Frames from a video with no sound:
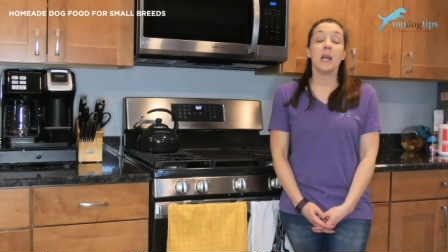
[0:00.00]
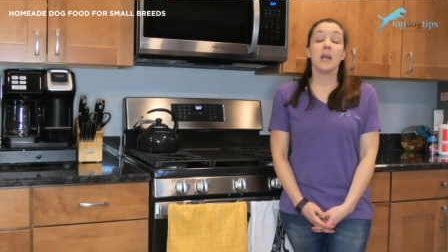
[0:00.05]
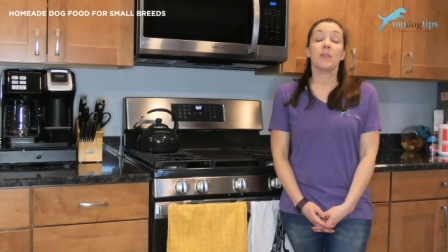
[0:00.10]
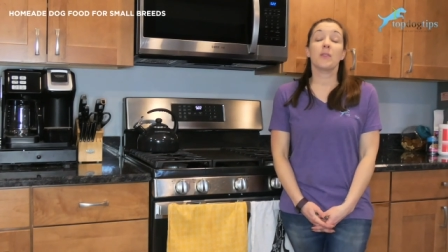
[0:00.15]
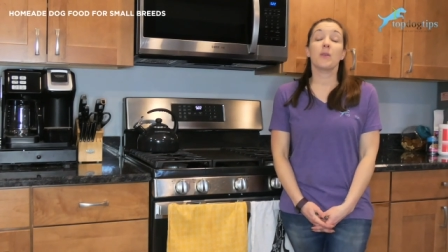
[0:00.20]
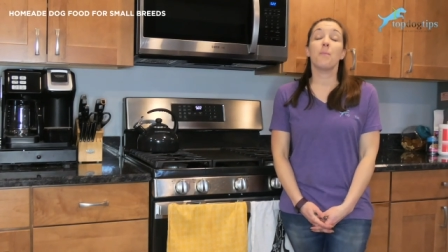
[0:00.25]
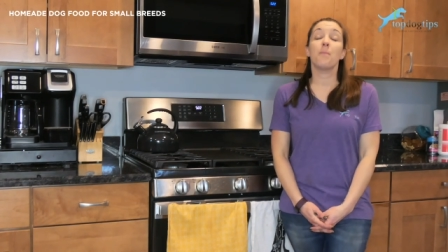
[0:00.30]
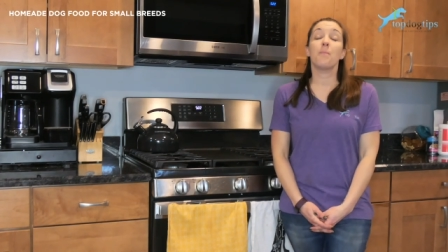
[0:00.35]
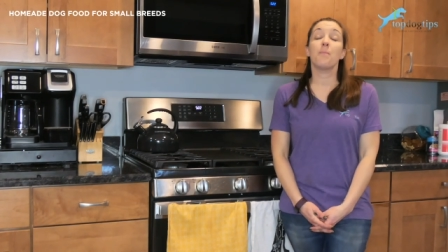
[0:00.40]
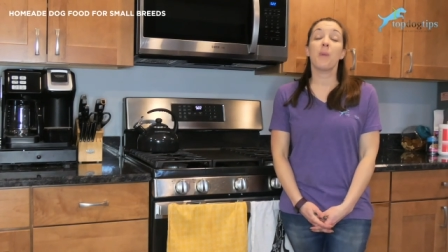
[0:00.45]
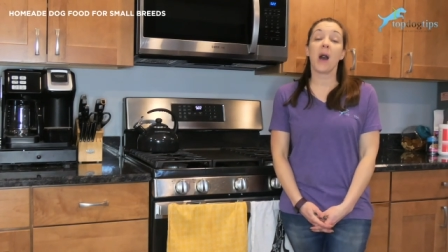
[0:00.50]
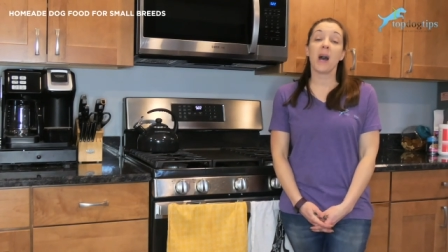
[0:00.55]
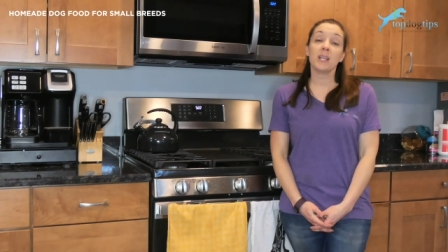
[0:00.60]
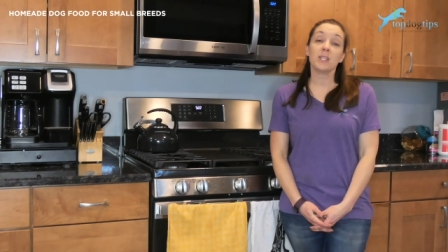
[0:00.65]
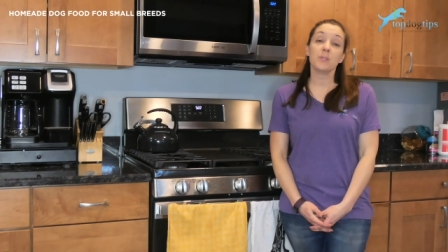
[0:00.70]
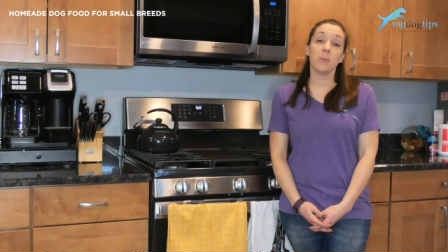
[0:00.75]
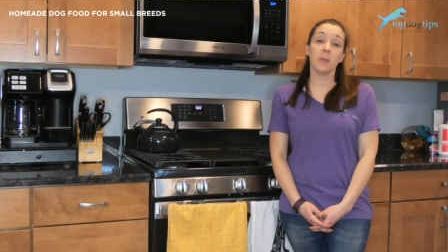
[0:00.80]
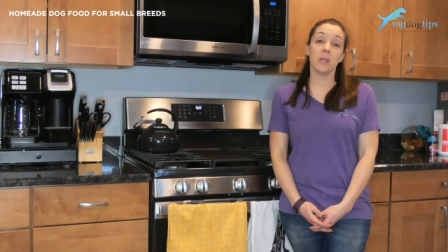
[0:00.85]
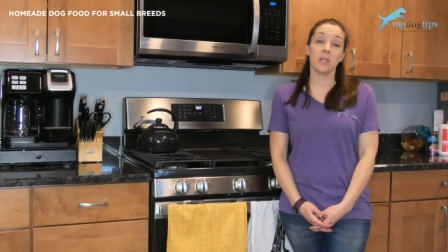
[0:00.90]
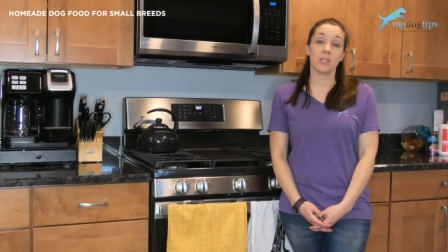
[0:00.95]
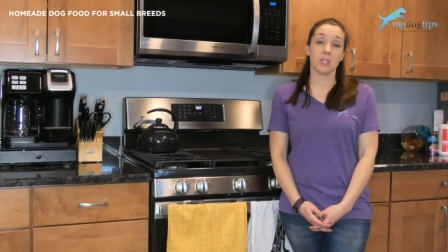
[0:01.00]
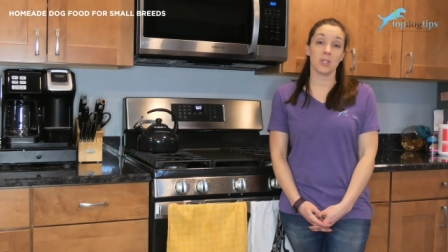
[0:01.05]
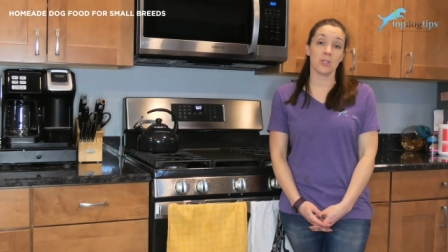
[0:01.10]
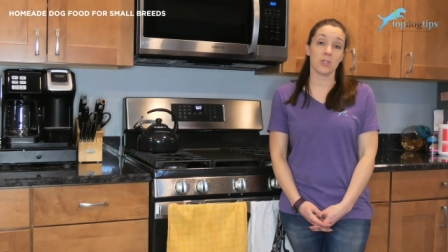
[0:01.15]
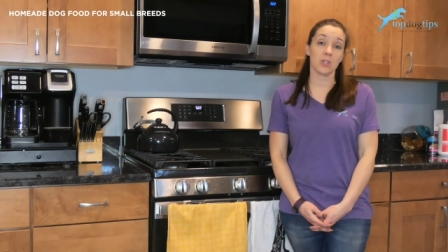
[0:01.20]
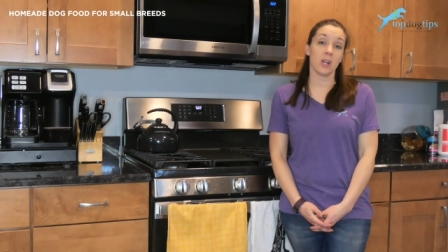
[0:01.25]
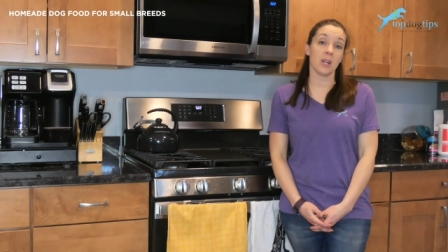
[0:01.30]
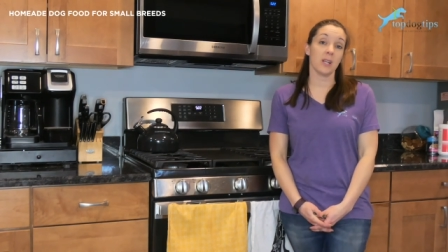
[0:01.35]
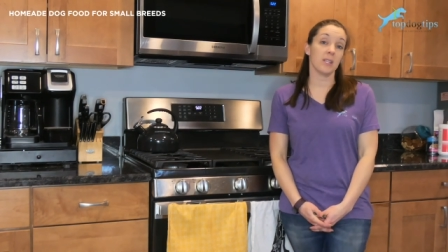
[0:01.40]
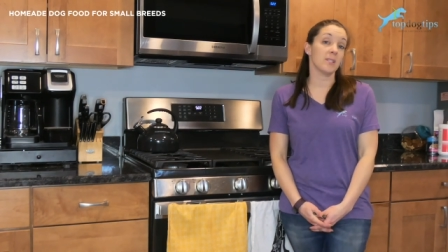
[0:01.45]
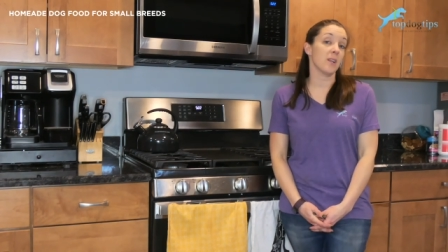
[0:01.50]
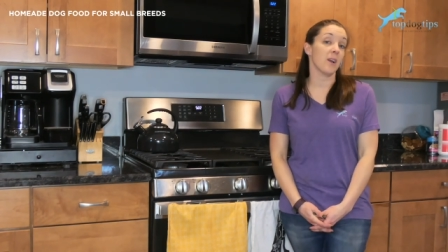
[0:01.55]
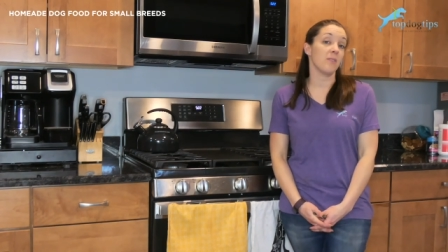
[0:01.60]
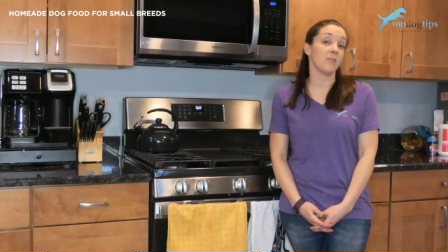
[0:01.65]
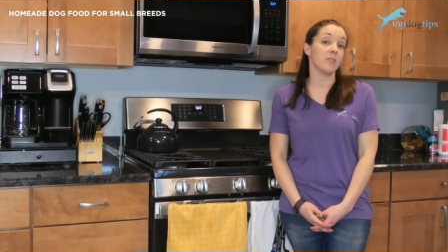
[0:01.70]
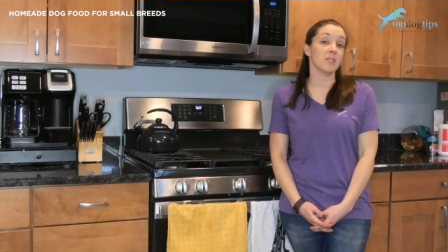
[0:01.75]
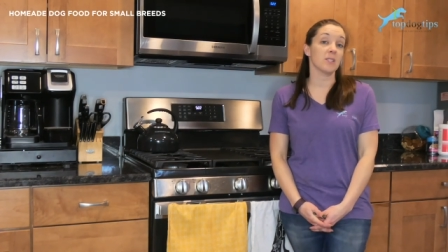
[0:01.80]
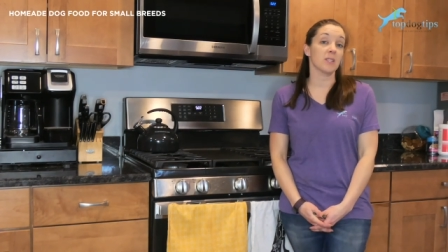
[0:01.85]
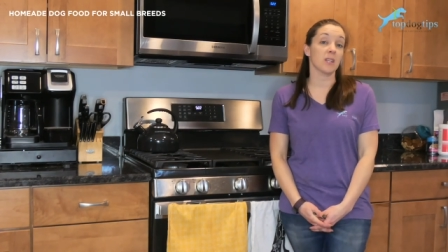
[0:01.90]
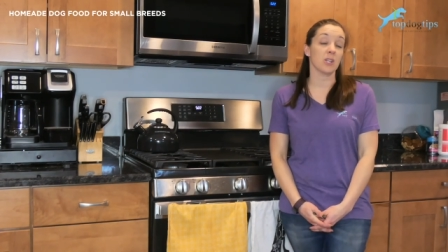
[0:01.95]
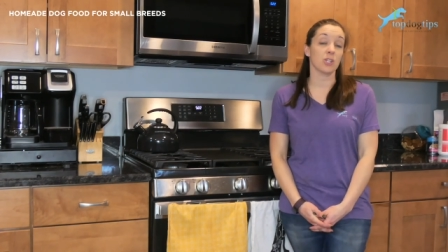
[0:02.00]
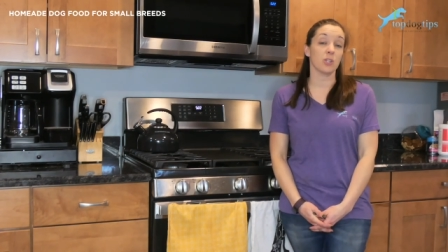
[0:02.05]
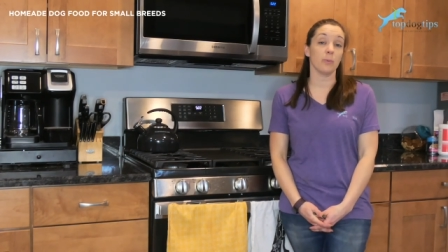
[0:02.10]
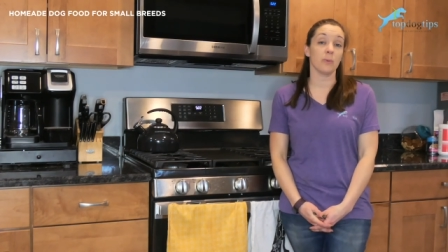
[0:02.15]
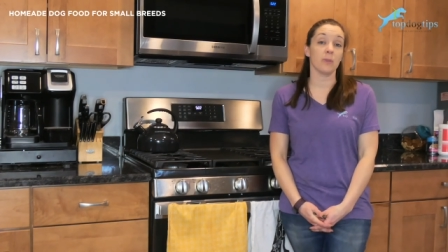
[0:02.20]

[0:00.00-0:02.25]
The best place to start is to have a discussion